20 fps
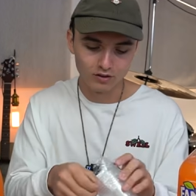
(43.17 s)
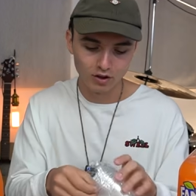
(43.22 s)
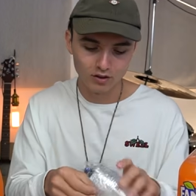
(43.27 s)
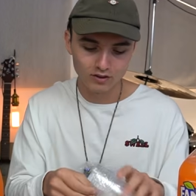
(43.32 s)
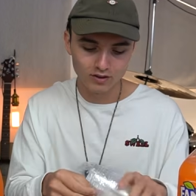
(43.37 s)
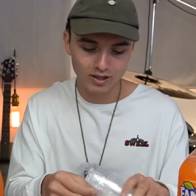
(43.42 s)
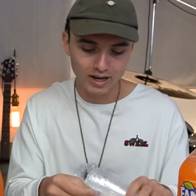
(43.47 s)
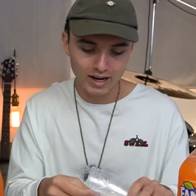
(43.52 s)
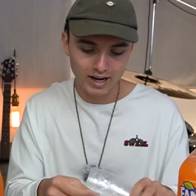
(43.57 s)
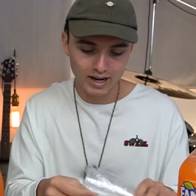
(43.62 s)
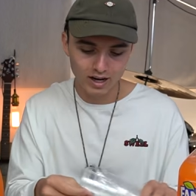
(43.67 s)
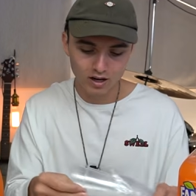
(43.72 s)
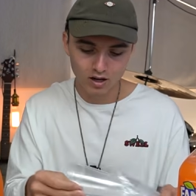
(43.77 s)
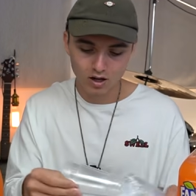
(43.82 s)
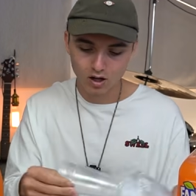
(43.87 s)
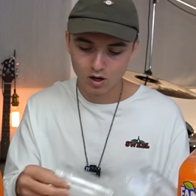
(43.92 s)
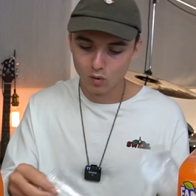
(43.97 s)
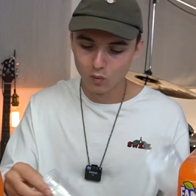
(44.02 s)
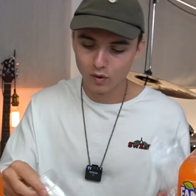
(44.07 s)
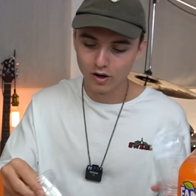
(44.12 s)
So today,
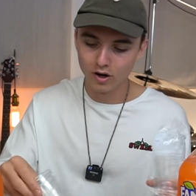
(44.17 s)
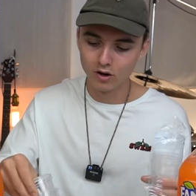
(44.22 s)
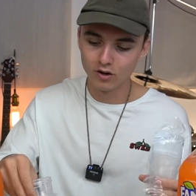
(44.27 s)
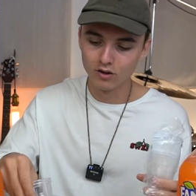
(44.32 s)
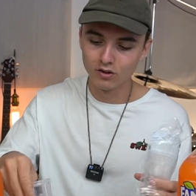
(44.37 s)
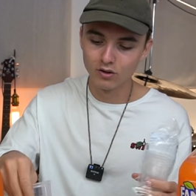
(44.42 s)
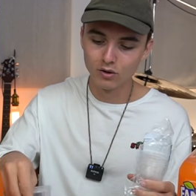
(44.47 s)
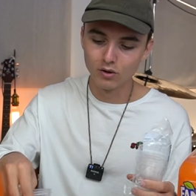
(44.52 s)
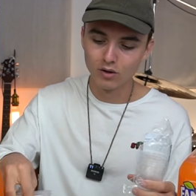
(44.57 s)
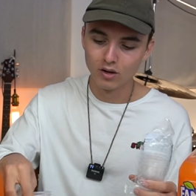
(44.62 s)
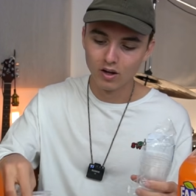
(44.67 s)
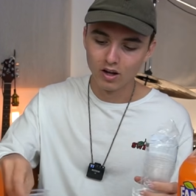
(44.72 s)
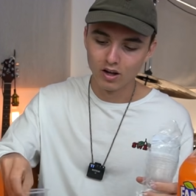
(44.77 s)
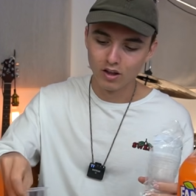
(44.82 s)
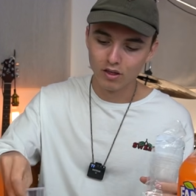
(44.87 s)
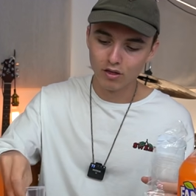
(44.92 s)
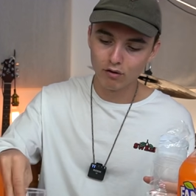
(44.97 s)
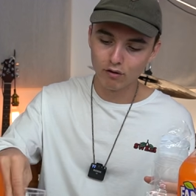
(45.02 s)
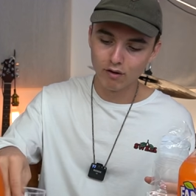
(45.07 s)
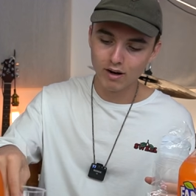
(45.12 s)
we're gonna do
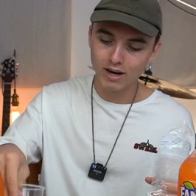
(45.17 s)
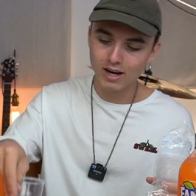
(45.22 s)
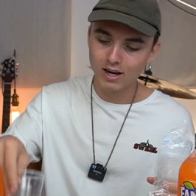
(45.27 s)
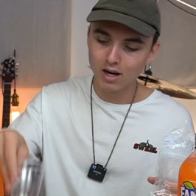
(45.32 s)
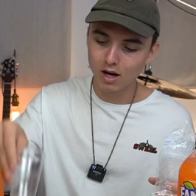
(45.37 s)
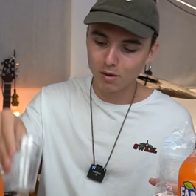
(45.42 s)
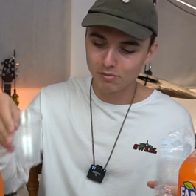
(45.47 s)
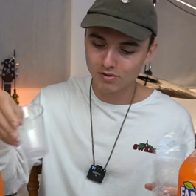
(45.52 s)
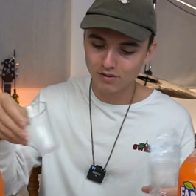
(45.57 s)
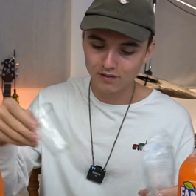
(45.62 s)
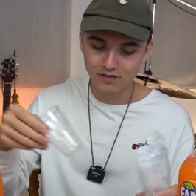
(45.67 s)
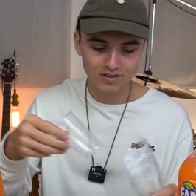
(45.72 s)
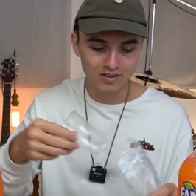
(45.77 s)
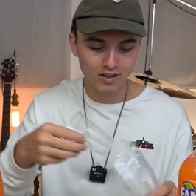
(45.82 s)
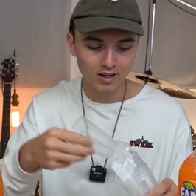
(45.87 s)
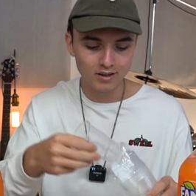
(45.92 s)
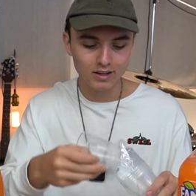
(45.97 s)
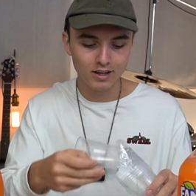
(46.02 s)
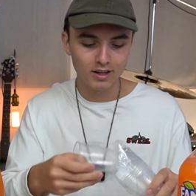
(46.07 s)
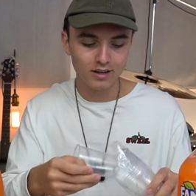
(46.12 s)
three cups of
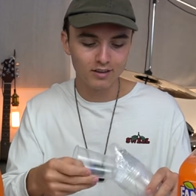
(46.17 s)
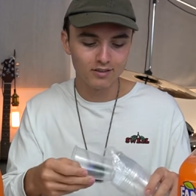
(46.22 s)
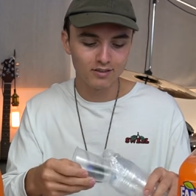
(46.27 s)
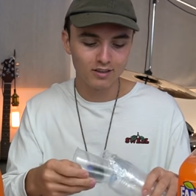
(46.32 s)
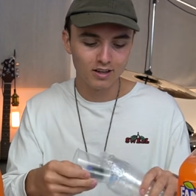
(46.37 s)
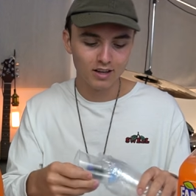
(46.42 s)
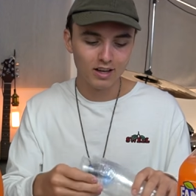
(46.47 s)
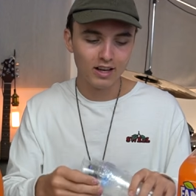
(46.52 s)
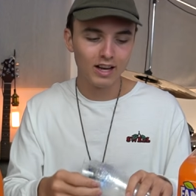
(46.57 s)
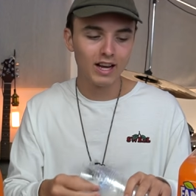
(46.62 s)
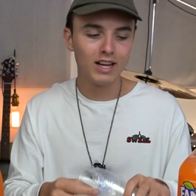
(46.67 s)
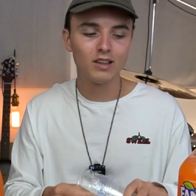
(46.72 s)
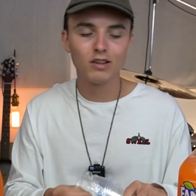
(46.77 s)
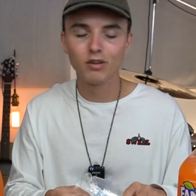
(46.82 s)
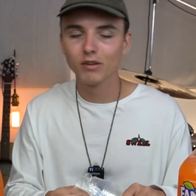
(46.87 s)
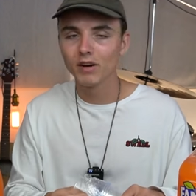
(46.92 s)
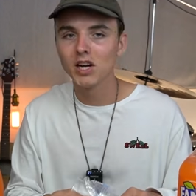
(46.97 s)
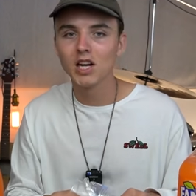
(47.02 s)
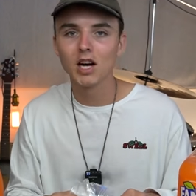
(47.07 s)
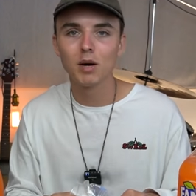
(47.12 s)
Sunkist and
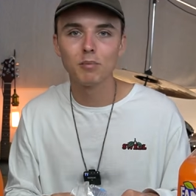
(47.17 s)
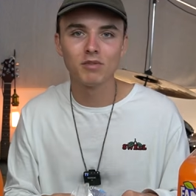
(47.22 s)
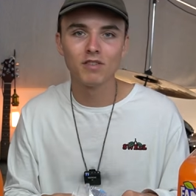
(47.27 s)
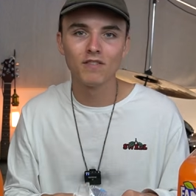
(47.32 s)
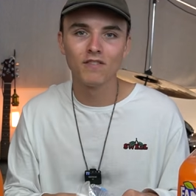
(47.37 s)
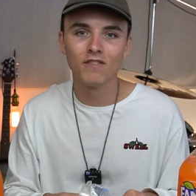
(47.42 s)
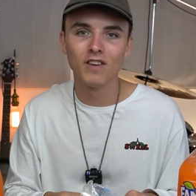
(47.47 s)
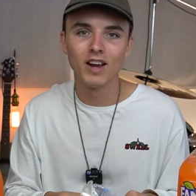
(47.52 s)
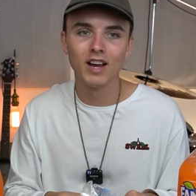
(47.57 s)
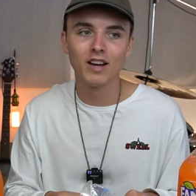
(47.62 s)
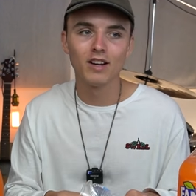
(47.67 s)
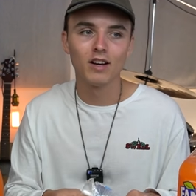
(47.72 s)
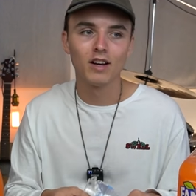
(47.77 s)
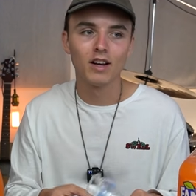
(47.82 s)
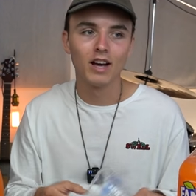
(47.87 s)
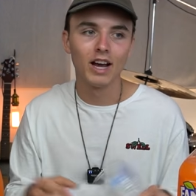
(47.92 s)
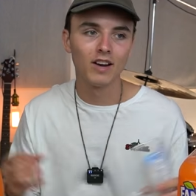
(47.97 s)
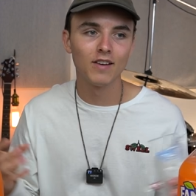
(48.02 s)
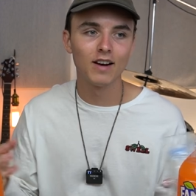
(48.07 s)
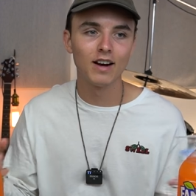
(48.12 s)
three cups of Fanta.
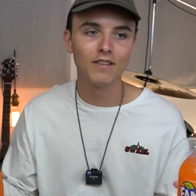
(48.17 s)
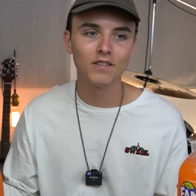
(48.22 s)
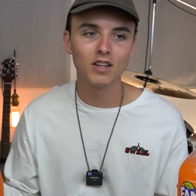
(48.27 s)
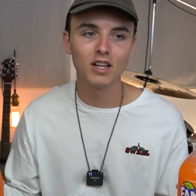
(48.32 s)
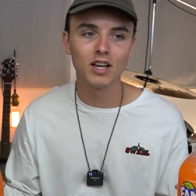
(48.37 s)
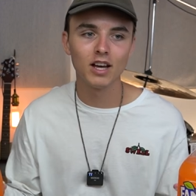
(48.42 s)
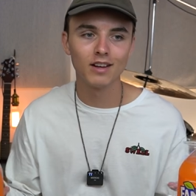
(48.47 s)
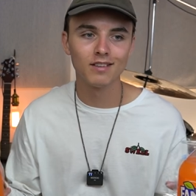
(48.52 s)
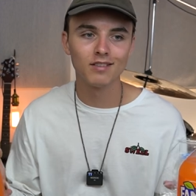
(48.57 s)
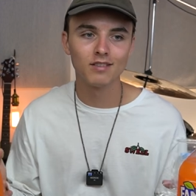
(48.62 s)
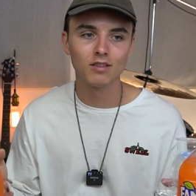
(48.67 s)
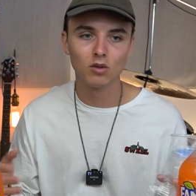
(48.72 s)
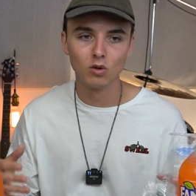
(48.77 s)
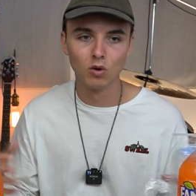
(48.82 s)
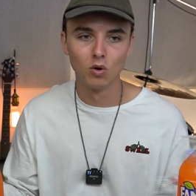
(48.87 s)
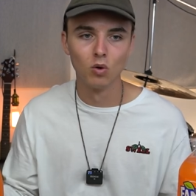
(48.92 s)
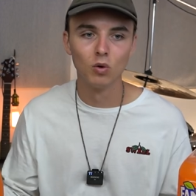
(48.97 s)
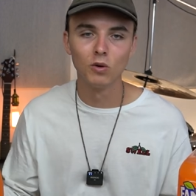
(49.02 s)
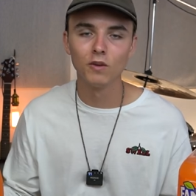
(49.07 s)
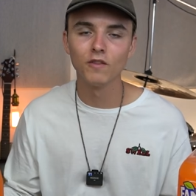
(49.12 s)
And I have to guess
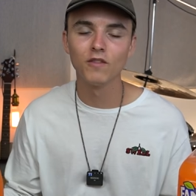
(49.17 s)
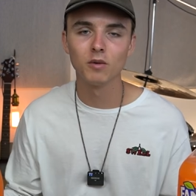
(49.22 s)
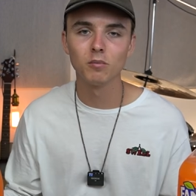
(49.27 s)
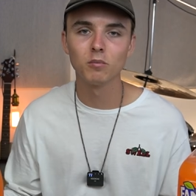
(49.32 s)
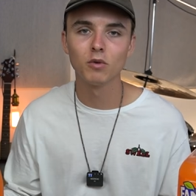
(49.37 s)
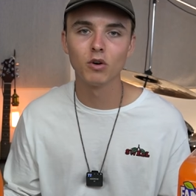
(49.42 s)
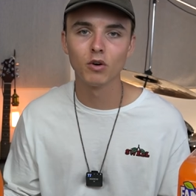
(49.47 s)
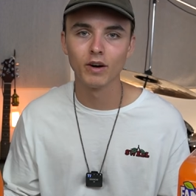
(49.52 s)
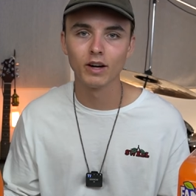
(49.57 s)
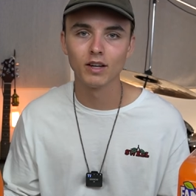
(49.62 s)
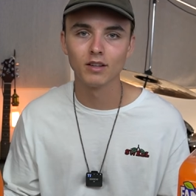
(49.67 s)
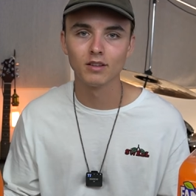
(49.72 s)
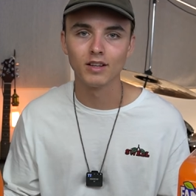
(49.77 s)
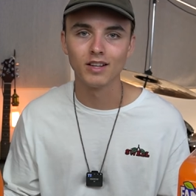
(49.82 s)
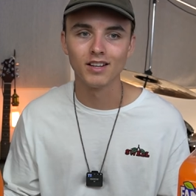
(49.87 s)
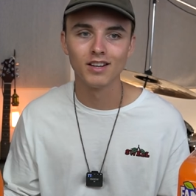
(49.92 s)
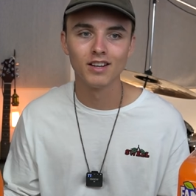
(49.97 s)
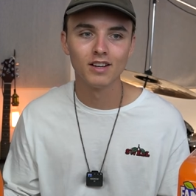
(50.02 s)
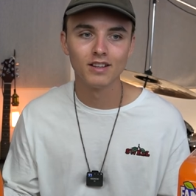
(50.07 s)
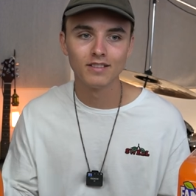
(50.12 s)
all of them
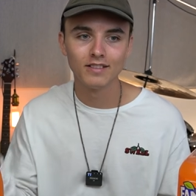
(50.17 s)
correctly.